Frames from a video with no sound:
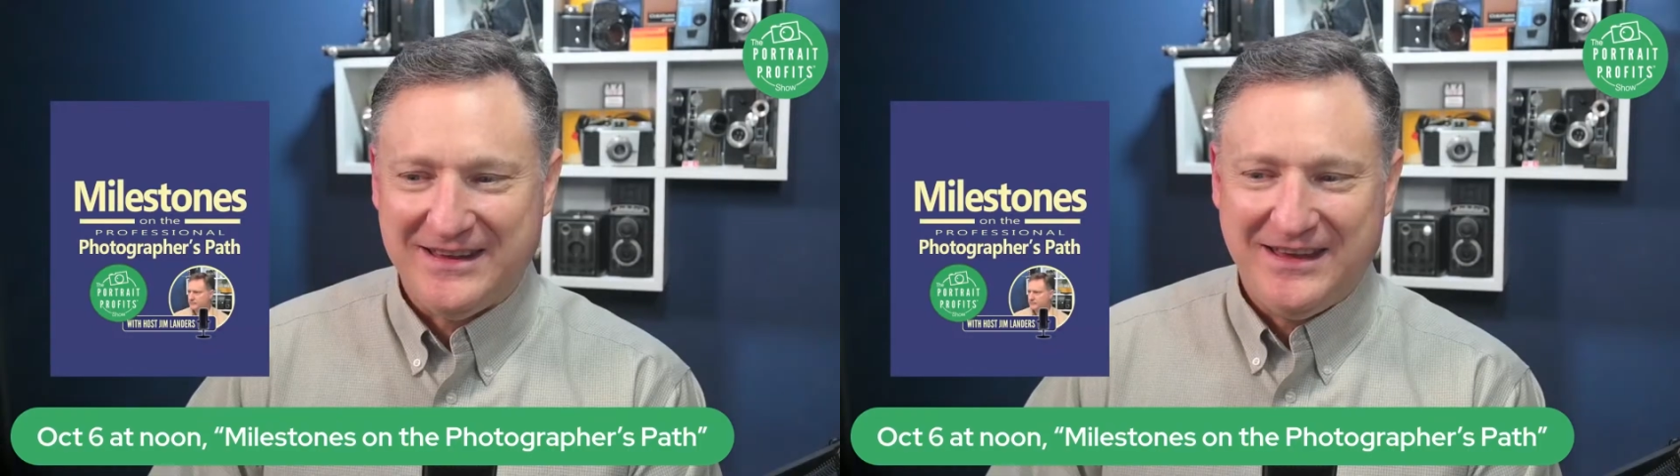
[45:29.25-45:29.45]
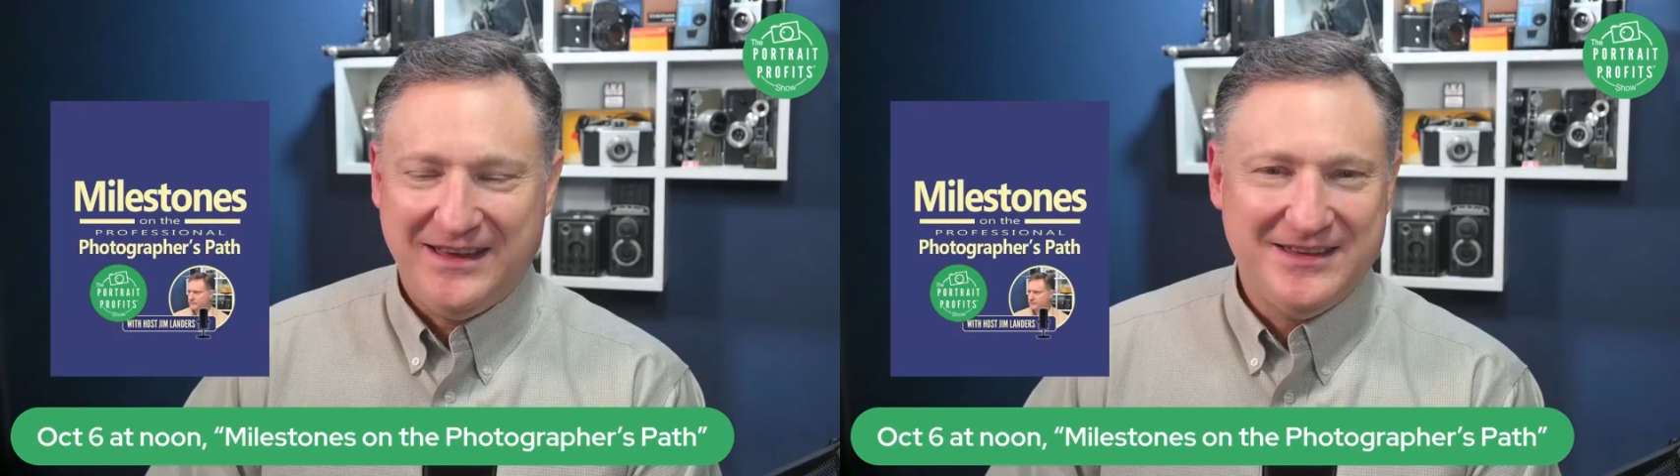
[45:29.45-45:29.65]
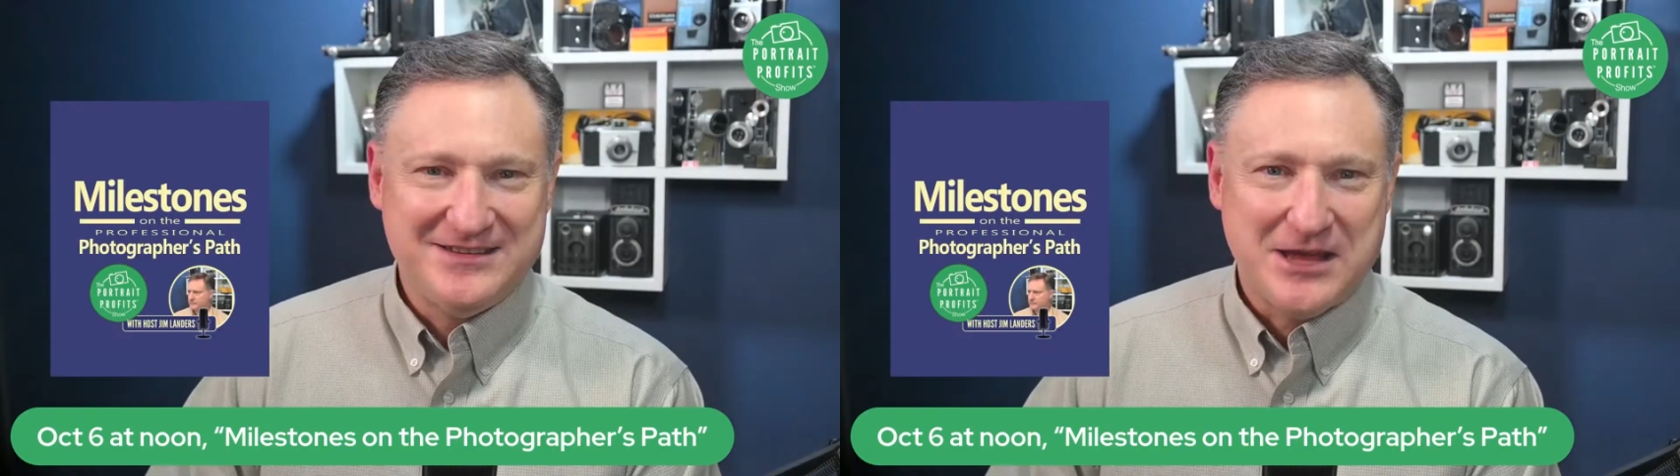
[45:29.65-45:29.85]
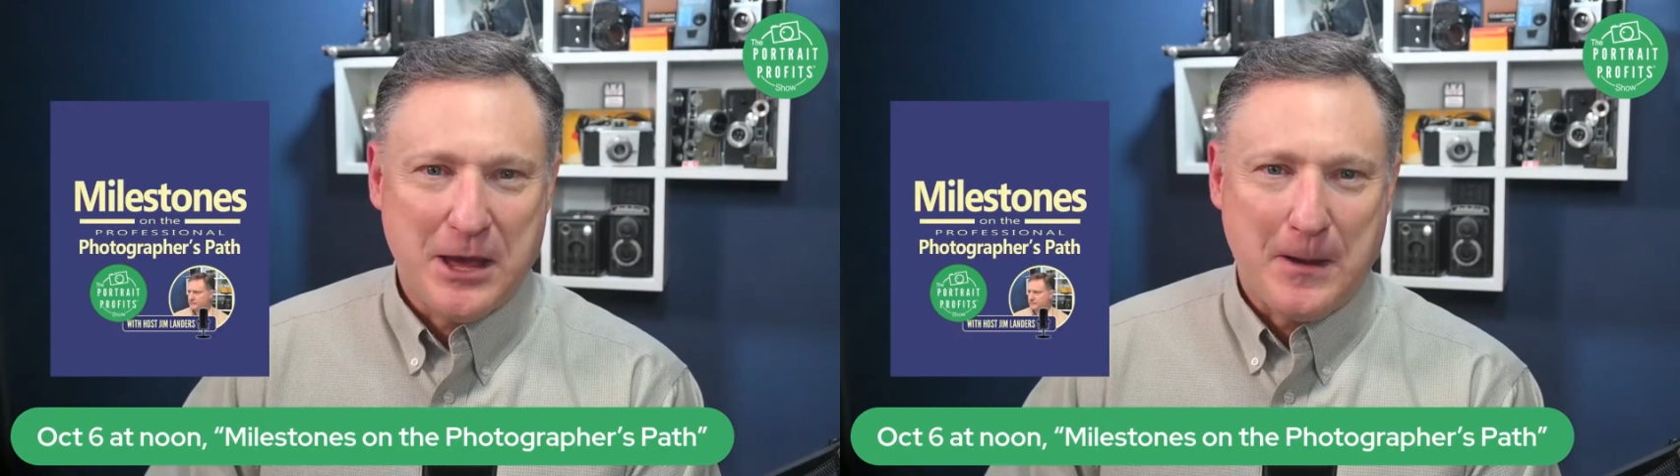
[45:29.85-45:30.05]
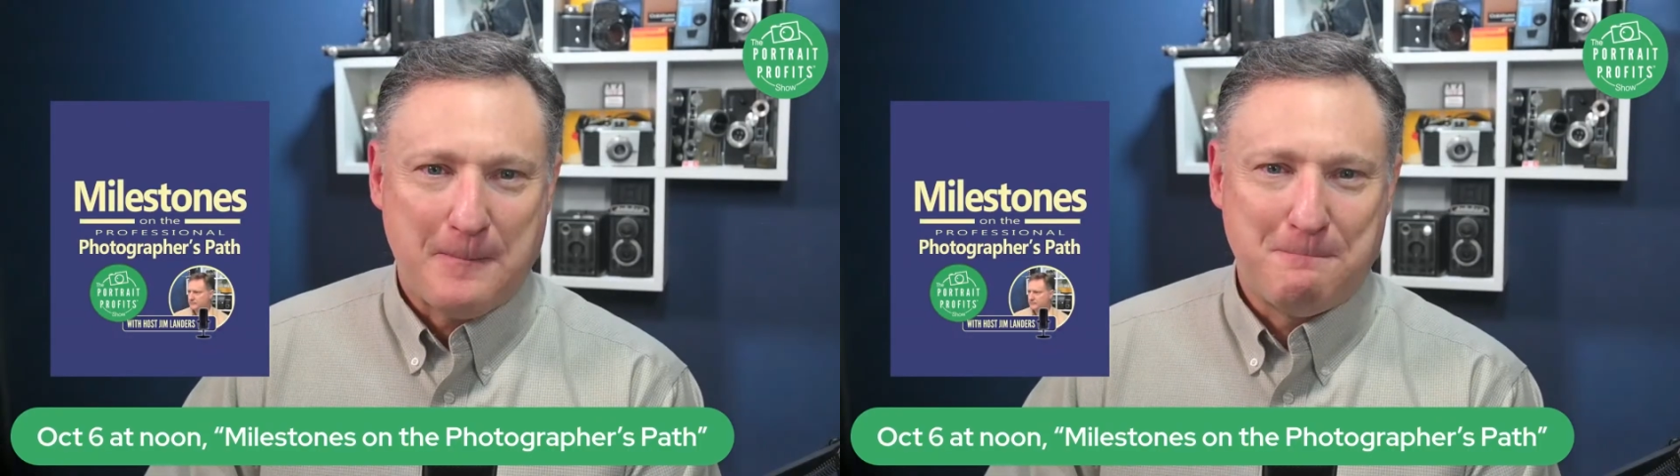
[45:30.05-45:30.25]
is
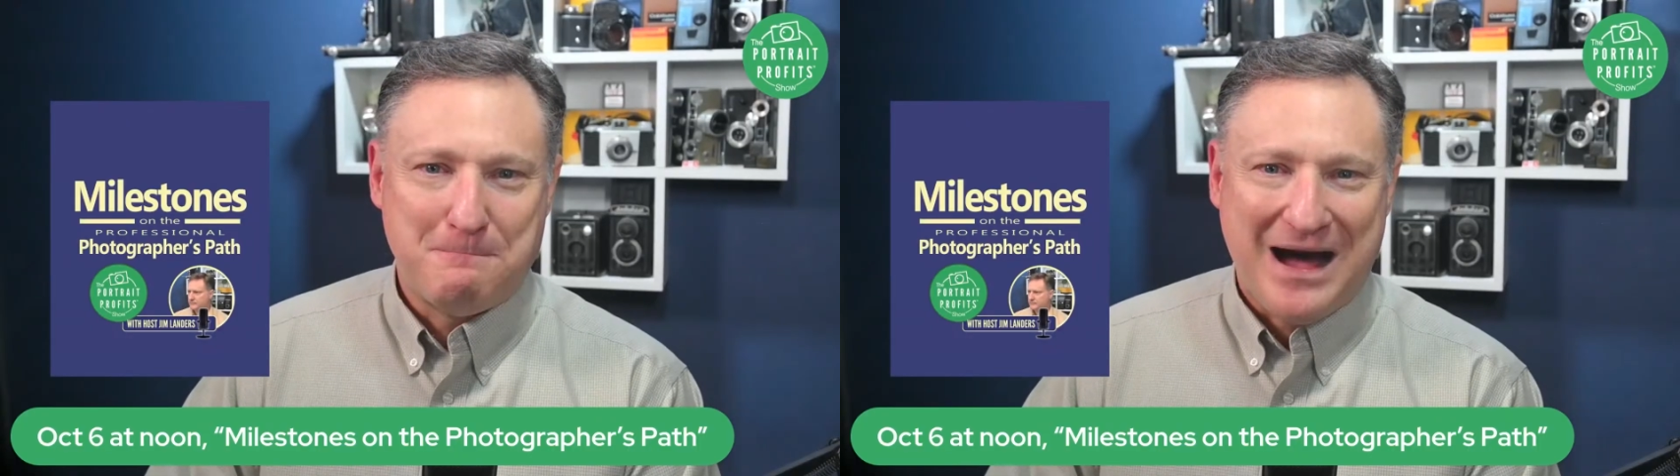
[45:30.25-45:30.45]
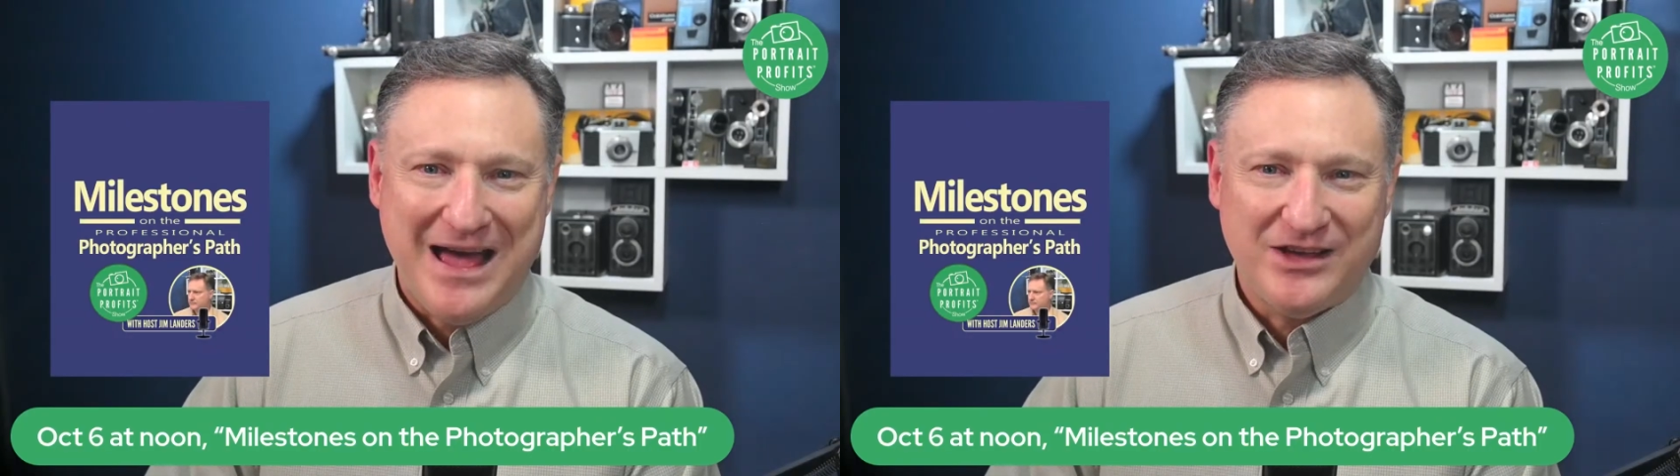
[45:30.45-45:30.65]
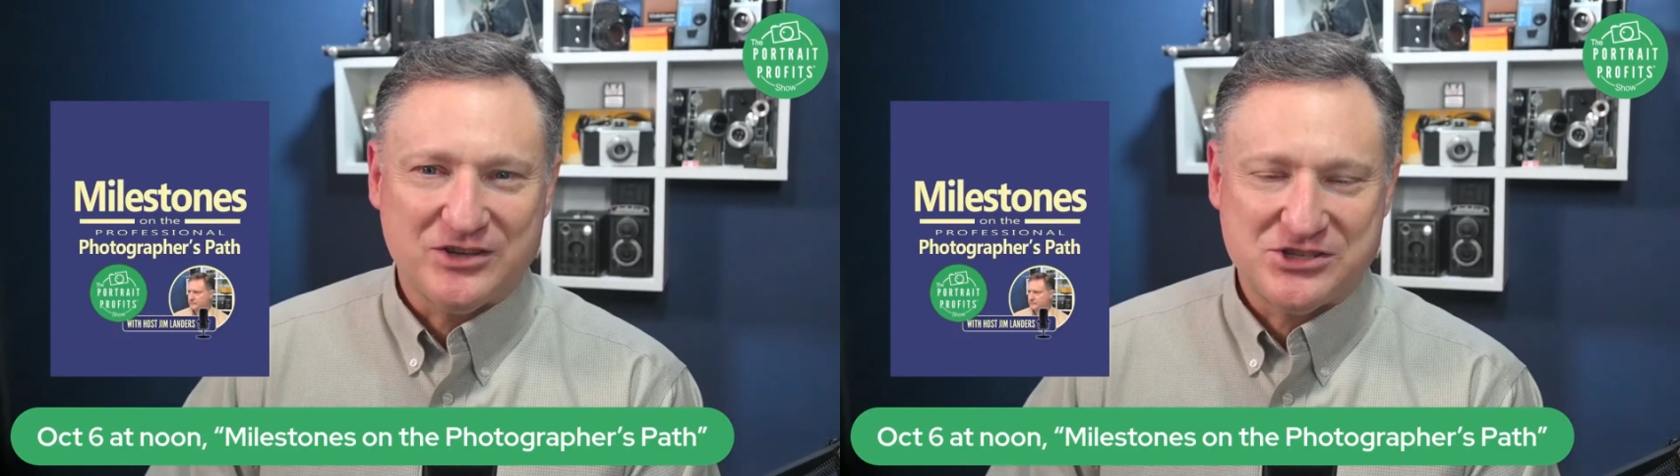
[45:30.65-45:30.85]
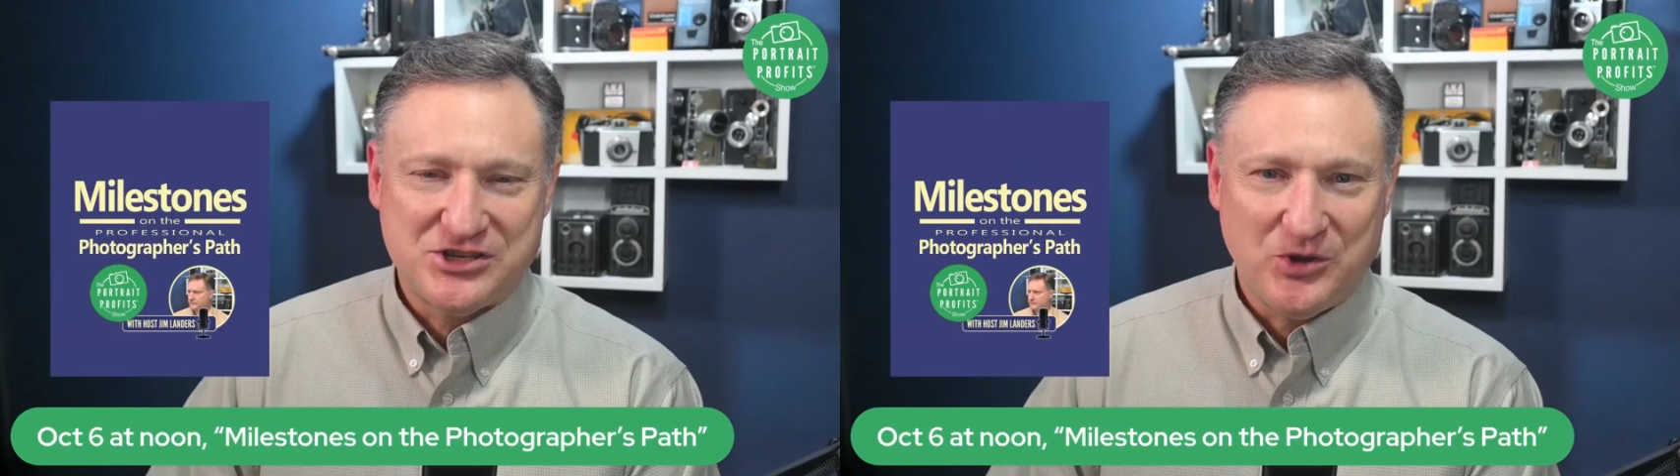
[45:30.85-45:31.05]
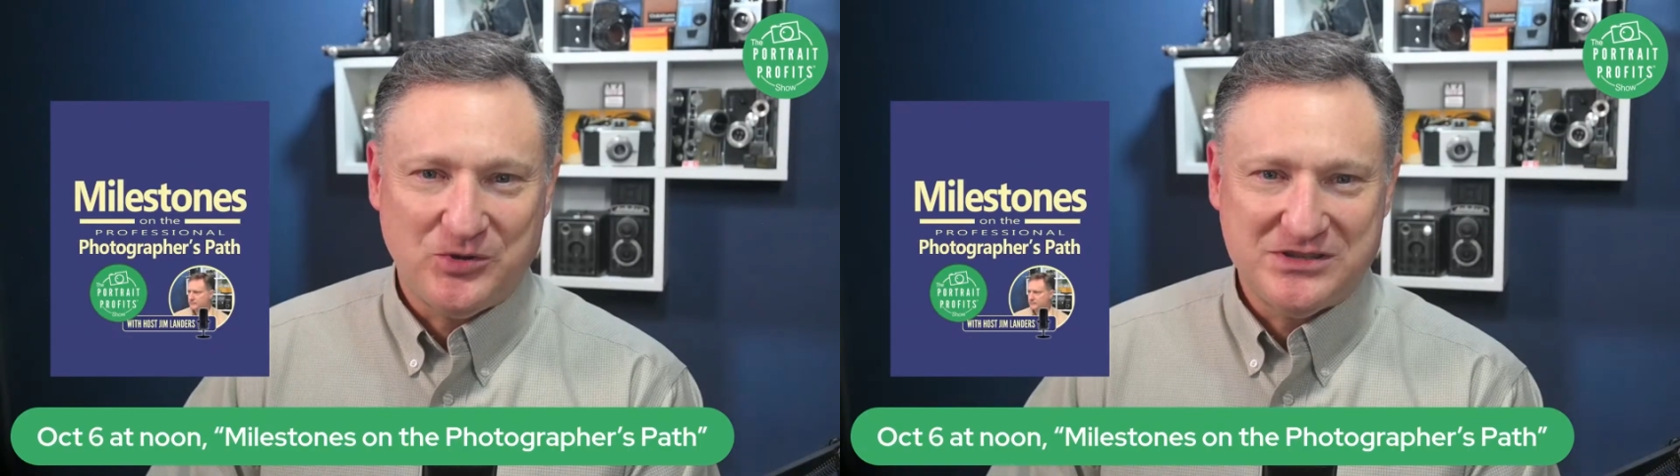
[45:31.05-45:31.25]

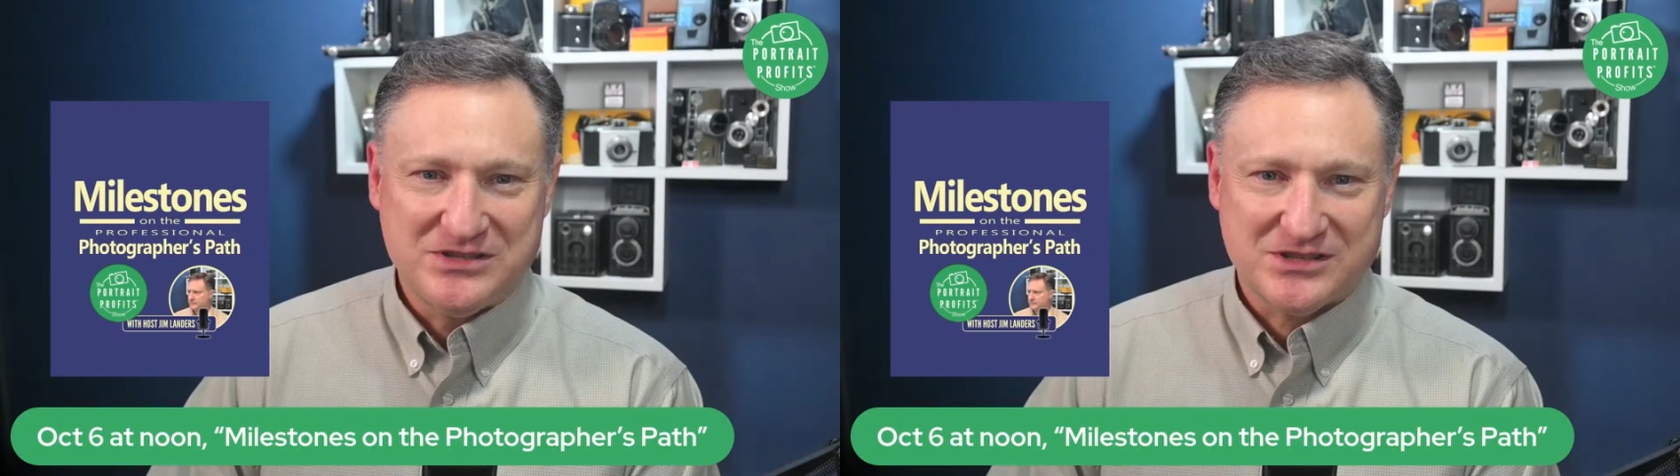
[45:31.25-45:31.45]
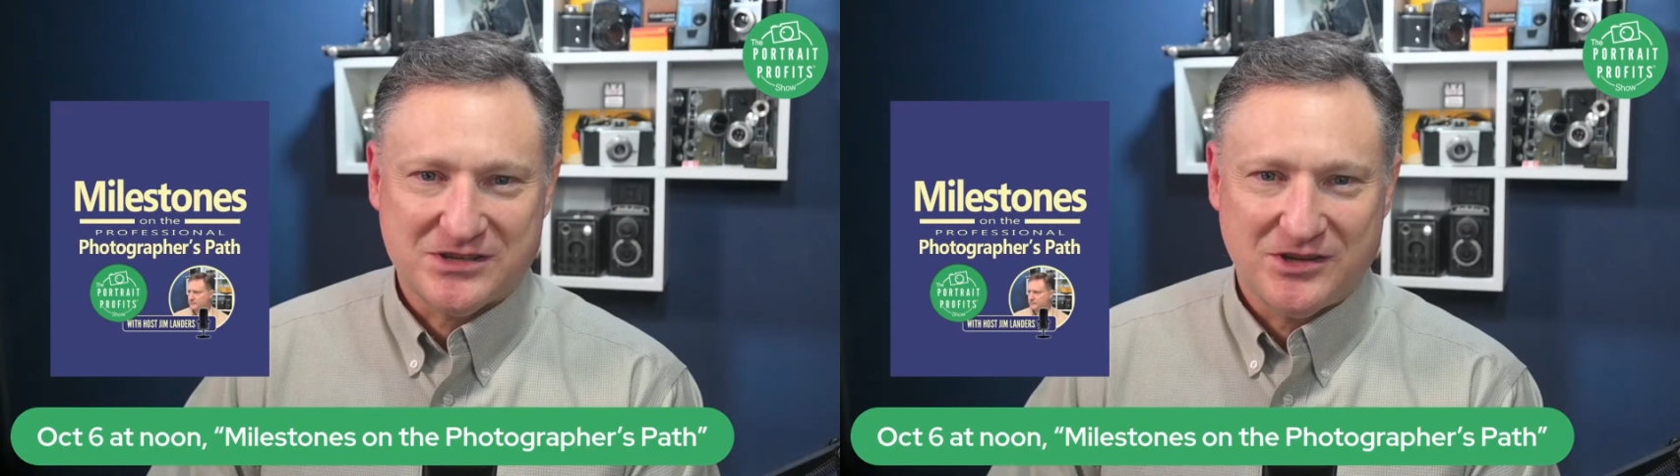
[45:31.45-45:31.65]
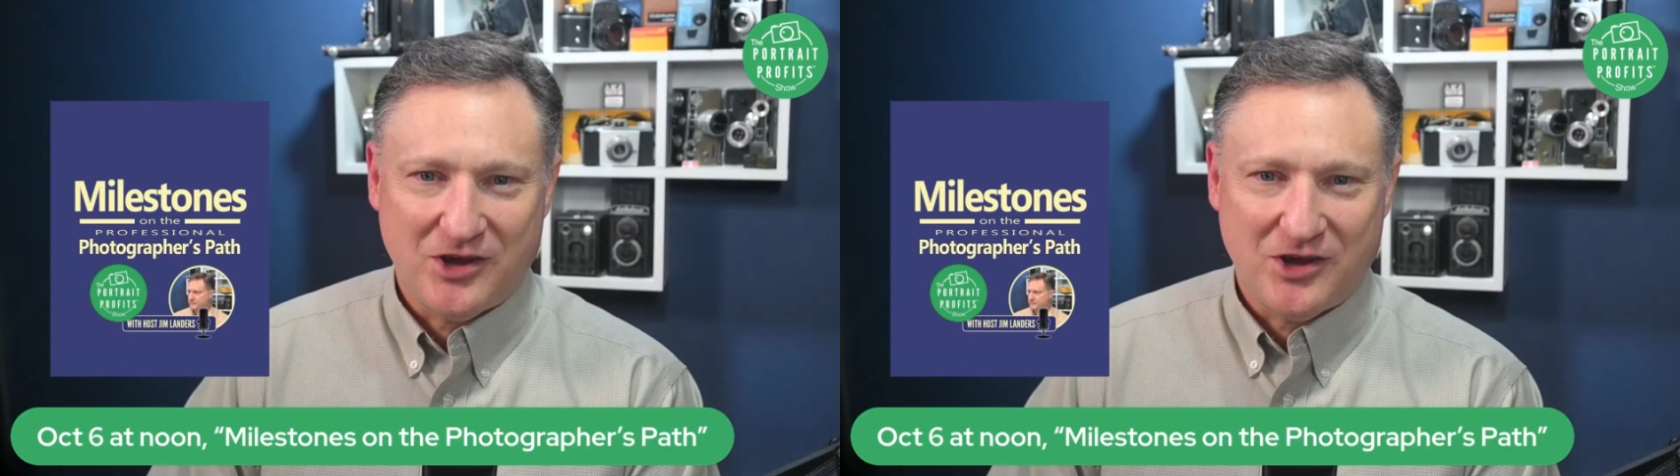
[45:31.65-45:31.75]
milestones